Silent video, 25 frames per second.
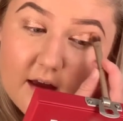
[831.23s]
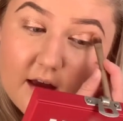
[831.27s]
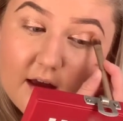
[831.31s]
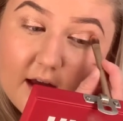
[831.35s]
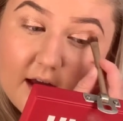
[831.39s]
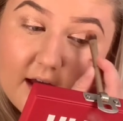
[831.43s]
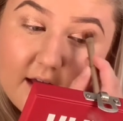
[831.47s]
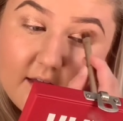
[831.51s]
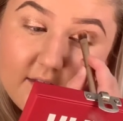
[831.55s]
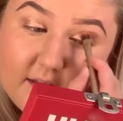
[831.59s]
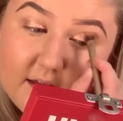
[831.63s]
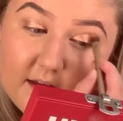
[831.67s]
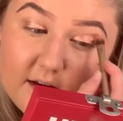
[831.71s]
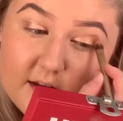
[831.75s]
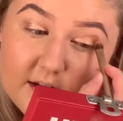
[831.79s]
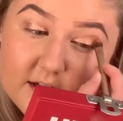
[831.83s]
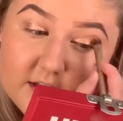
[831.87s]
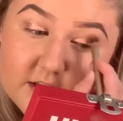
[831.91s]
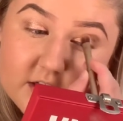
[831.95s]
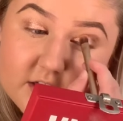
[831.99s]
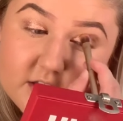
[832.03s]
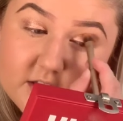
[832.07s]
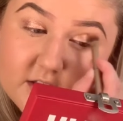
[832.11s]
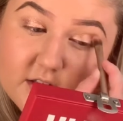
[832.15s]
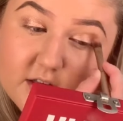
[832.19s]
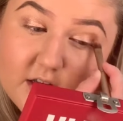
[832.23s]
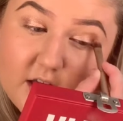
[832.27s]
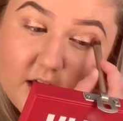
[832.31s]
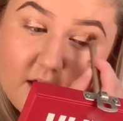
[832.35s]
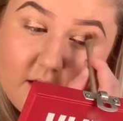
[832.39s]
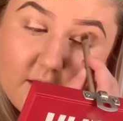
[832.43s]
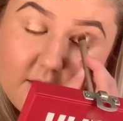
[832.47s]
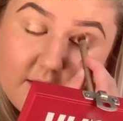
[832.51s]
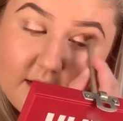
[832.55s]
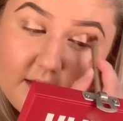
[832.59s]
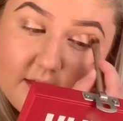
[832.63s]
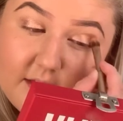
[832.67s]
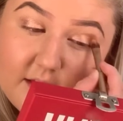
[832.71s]
And then I just
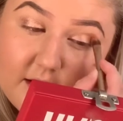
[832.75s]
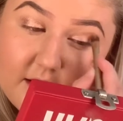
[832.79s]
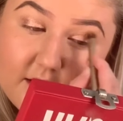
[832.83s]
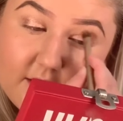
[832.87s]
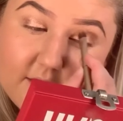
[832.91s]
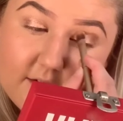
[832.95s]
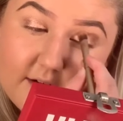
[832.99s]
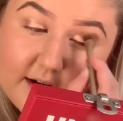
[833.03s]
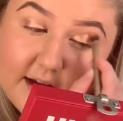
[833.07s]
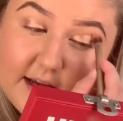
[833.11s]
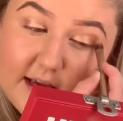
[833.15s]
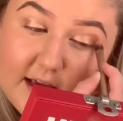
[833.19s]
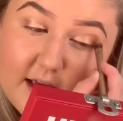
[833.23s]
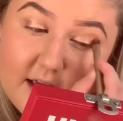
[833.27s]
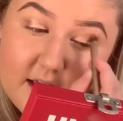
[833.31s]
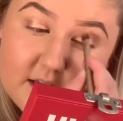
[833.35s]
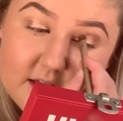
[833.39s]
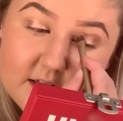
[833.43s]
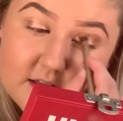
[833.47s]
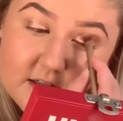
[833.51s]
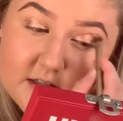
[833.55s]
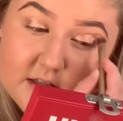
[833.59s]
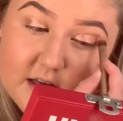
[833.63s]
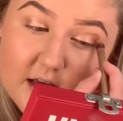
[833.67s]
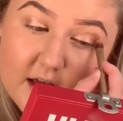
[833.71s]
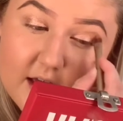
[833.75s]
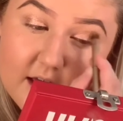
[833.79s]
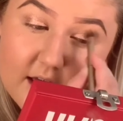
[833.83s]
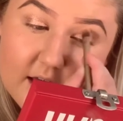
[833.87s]
go in the crease